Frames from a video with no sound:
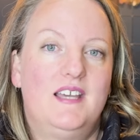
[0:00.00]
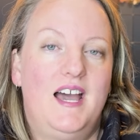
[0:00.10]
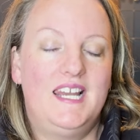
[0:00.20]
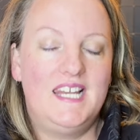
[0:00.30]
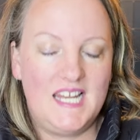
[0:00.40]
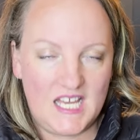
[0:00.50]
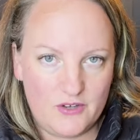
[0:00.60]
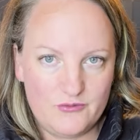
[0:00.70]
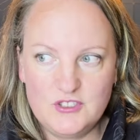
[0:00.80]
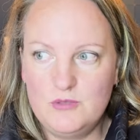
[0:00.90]
I
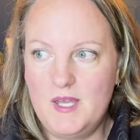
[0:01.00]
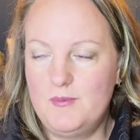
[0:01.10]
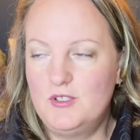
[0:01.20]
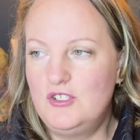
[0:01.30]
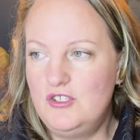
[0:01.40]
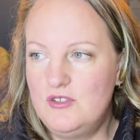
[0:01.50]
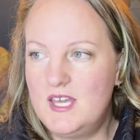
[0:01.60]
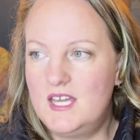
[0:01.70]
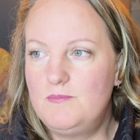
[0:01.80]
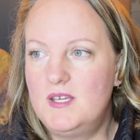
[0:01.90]
love to be able to do
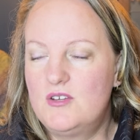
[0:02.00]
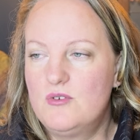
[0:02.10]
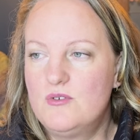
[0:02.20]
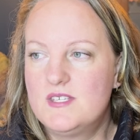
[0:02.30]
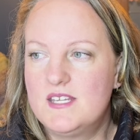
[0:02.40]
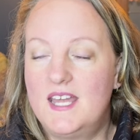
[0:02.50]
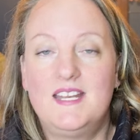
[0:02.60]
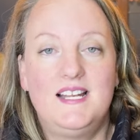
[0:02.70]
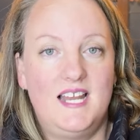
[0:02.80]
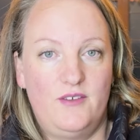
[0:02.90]
that and
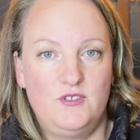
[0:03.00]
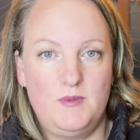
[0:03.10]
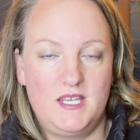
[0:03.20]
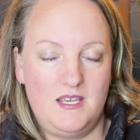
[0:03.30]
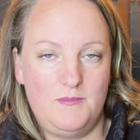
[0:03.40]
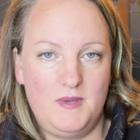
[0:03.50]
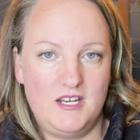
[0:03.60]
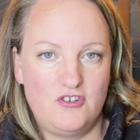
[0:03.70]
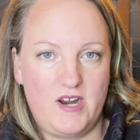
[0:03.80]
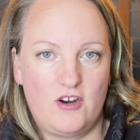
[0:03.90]
love to be keeping
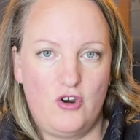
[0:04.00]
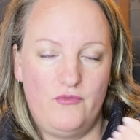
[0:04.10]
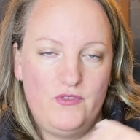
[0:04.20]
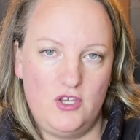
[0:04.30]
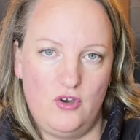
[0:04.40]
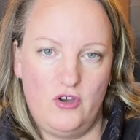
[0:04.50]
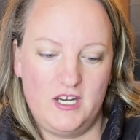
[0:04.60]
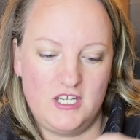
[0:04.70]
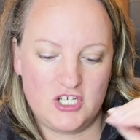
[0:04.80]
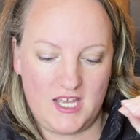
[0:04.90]
track of the
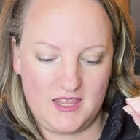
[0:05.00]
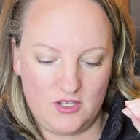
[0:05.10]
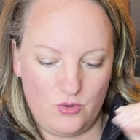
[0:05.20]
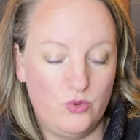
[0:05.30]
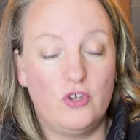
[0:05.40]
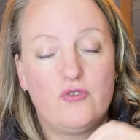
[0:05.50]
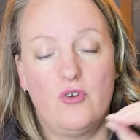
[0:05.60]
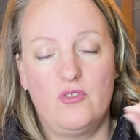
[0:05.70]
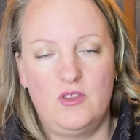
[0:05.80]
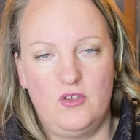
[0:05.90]
yardage
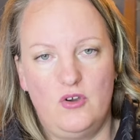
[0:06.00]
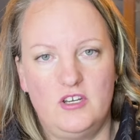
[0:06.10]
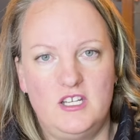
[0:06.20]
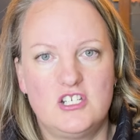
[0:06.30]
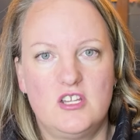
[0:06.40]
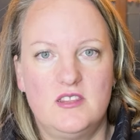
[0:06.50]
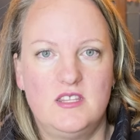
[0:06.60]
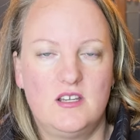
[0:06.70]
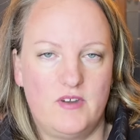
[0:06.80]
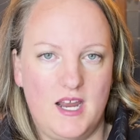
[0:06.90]

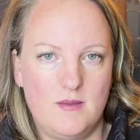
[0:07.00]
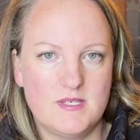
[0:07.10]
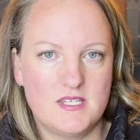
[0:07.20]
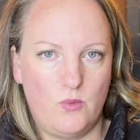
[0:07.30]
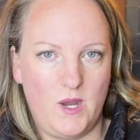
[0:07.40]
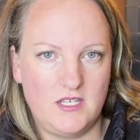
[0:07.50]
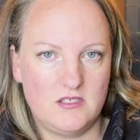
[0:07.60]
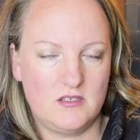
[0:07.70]
the grams, the weight